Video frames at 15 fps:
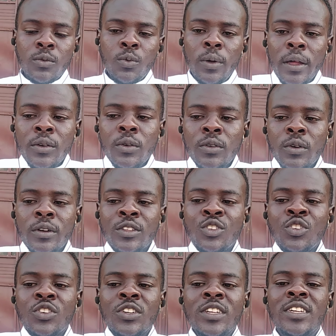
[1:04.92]
not going
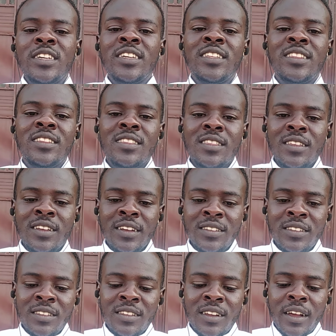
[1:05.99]
to read
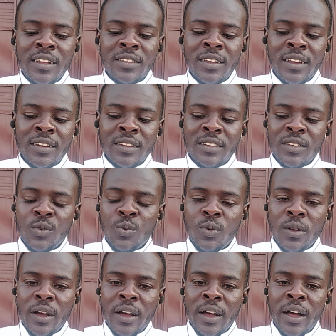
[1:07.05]
just as an
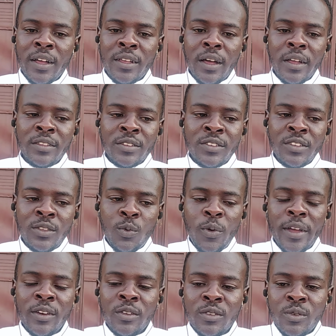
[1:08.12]
reader. We
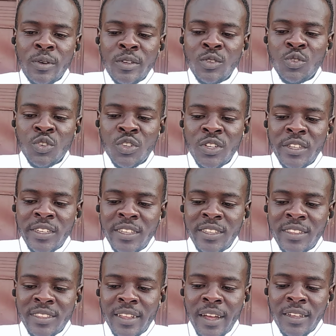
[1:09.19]
are not going to read
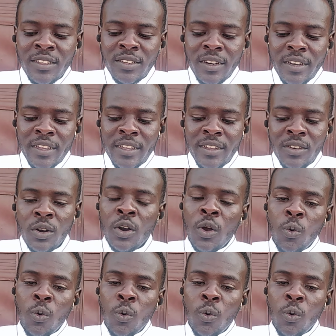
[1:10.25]
naturally here.